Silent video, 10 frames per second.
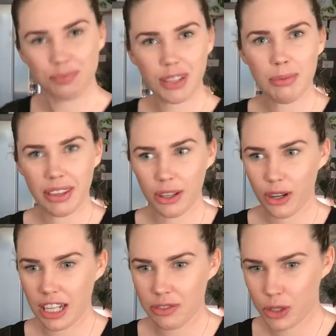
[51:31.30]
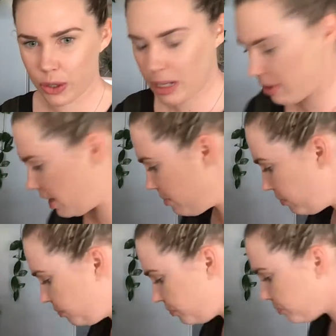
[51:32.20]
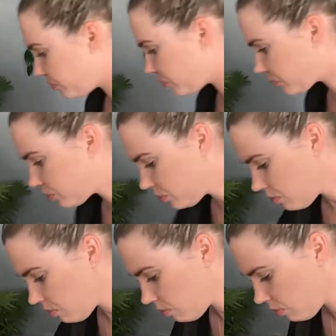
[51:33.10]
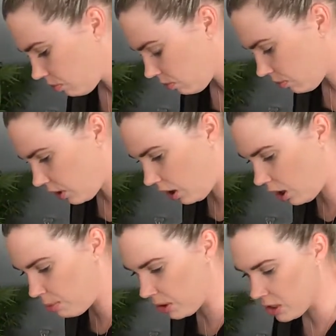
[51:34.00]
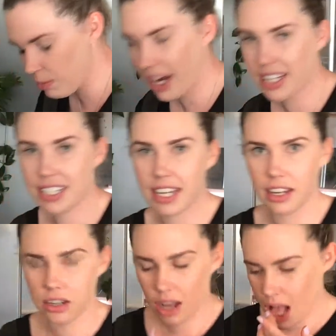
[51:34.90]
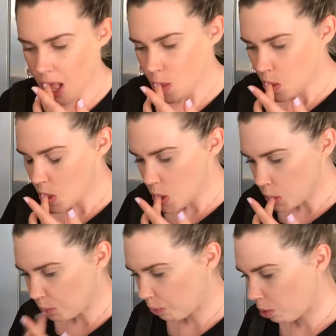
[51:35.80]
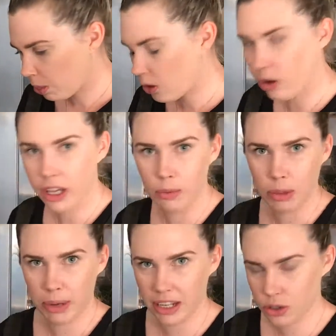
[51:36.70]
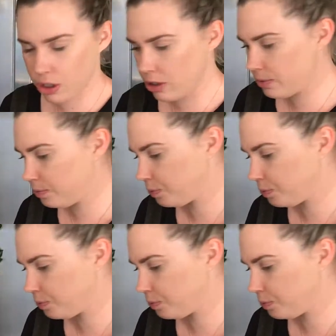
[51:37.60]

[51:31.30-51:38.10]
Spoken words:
But thank you guys for joining me. I hope you're inspired to get cooking with beetroot.